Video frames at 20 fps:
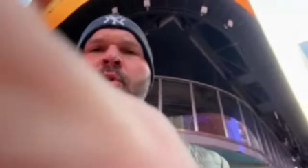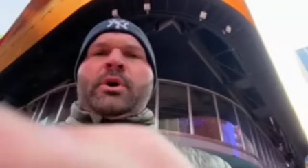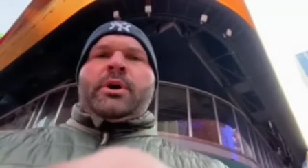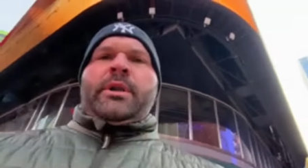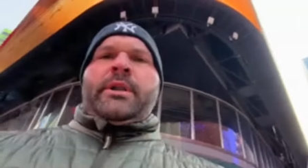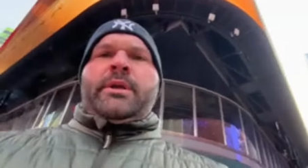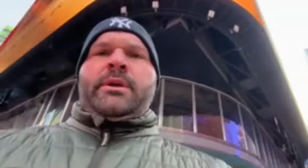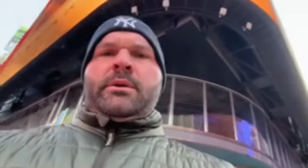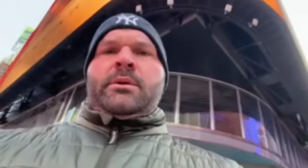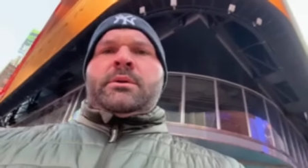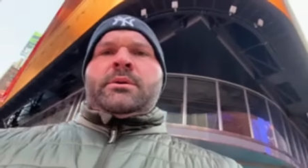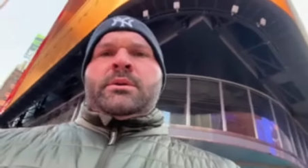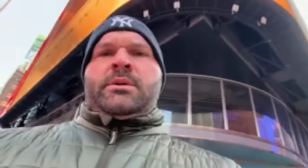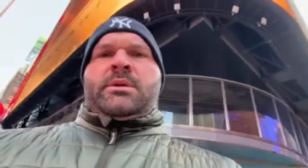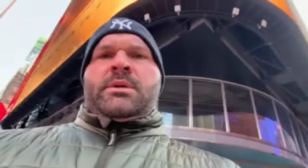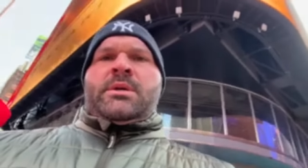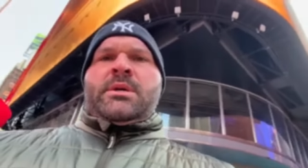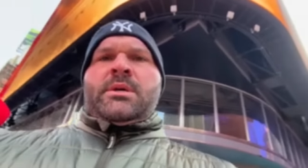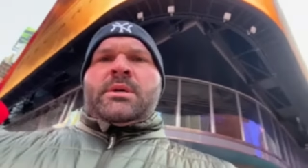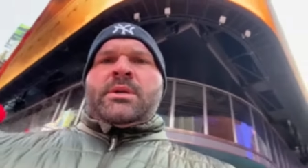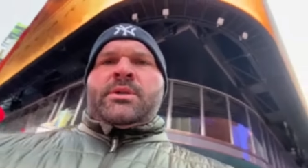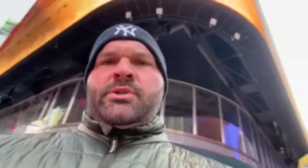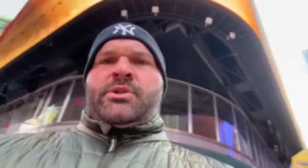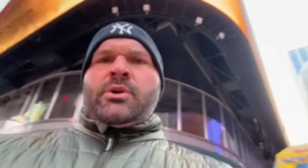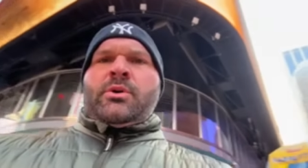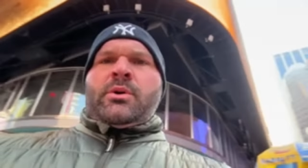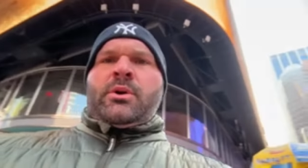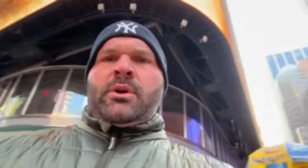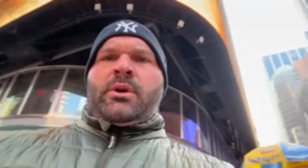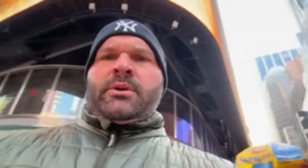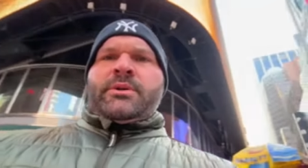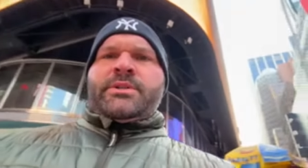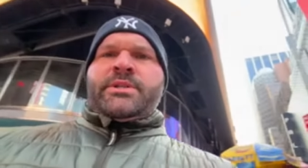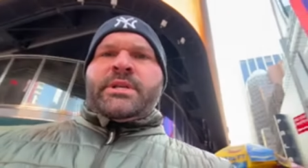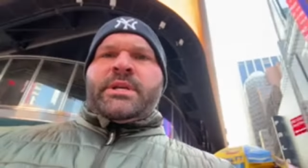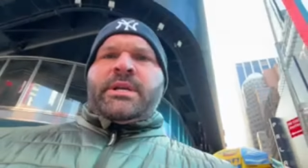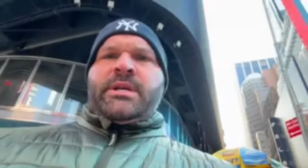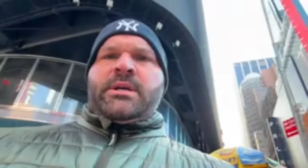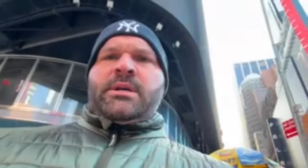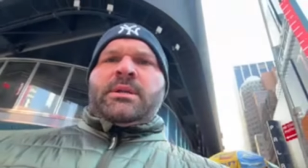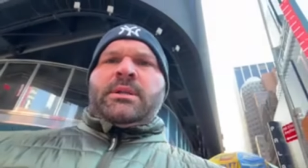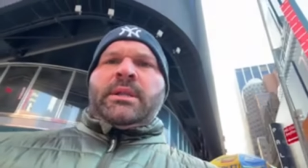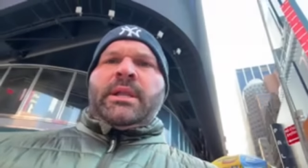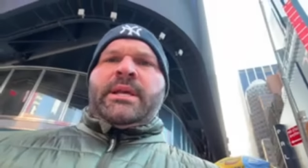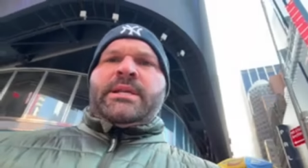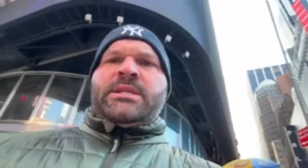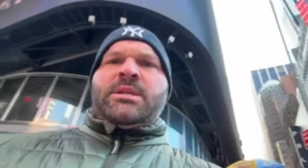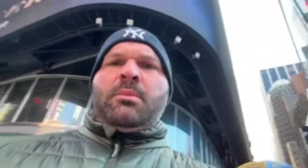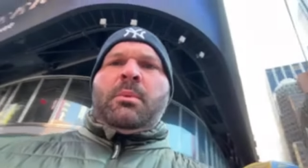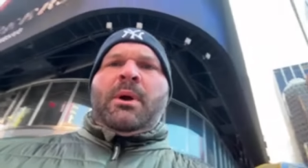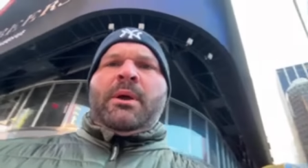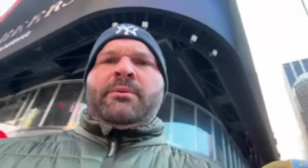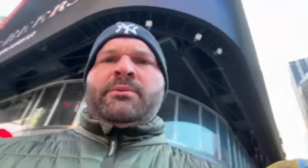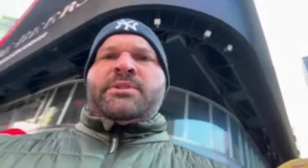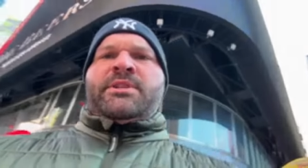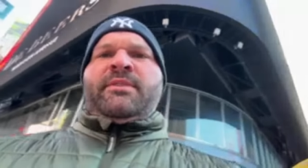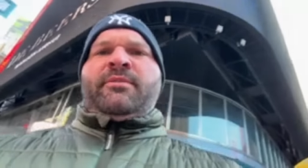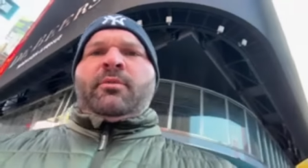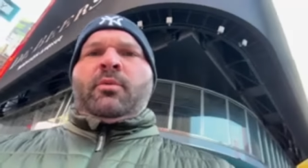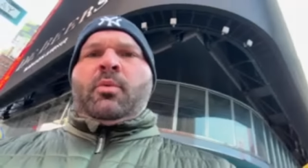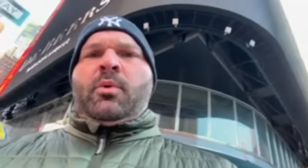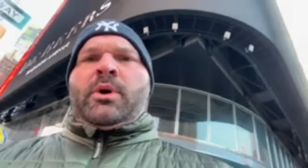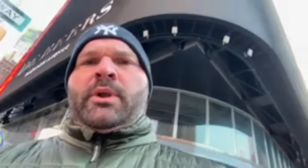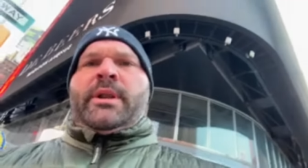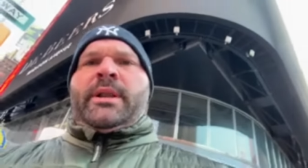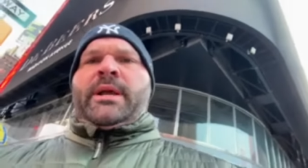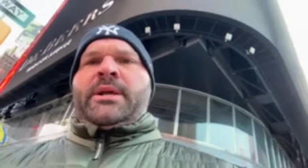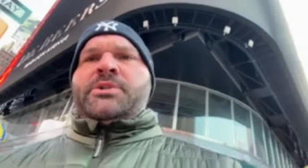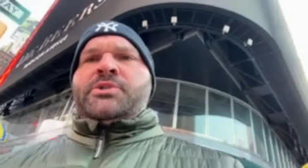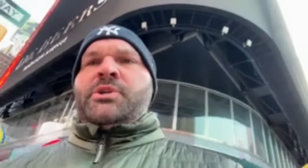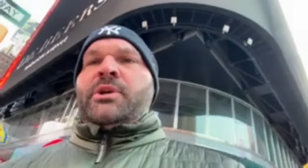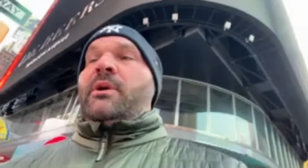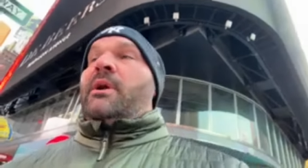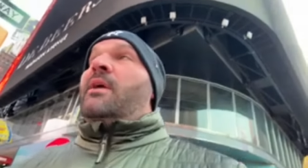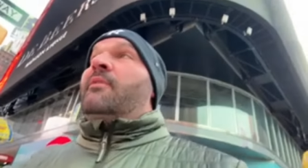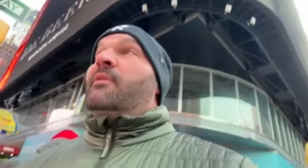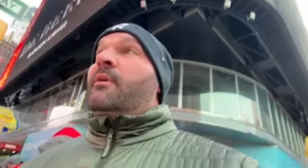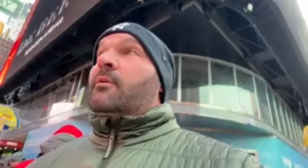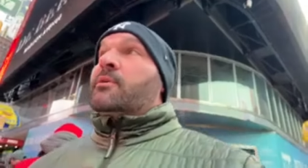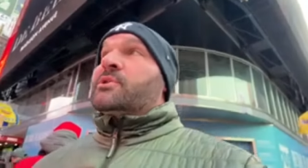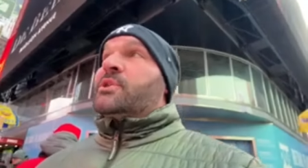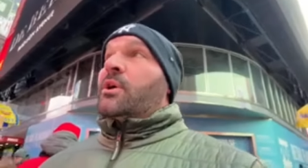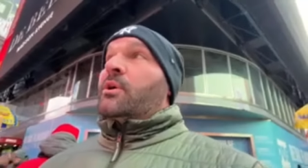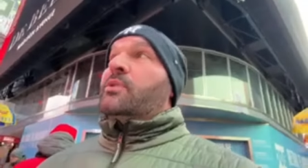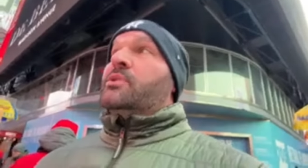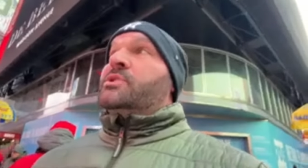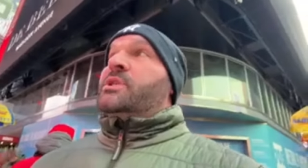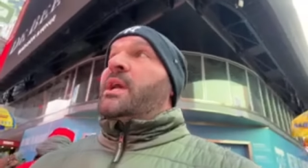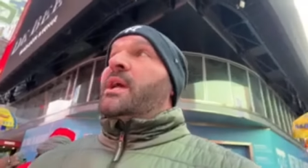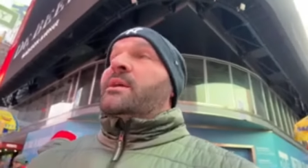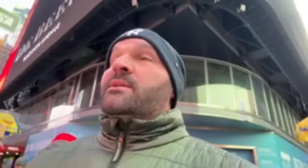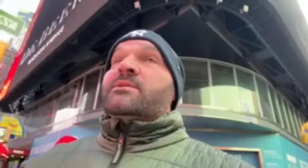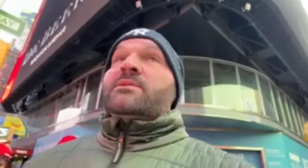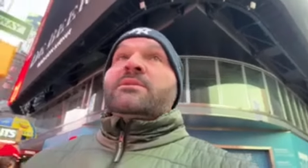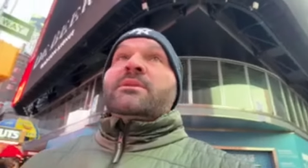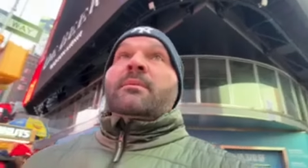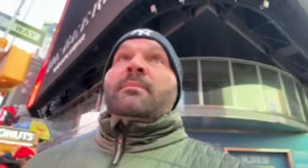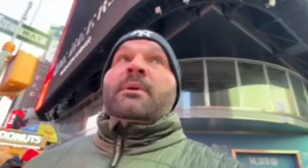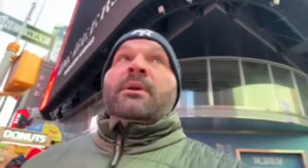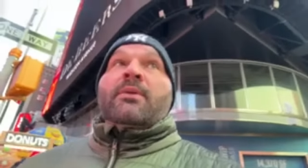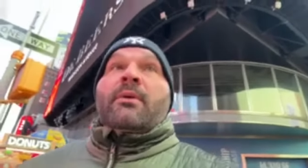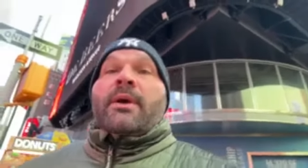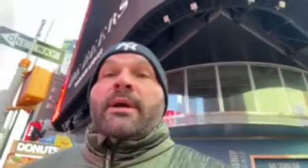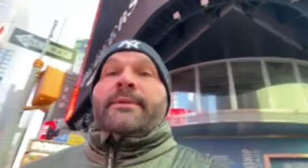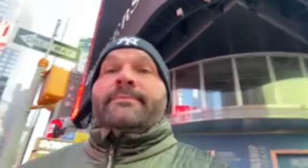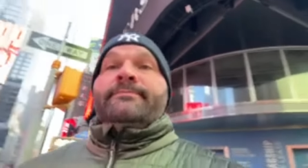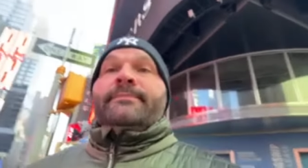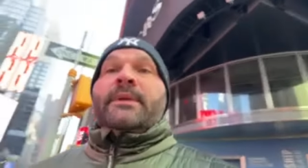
you would. Joel Garcia, Lacy wide receiver one next year. If he returns, yes, it'd be great.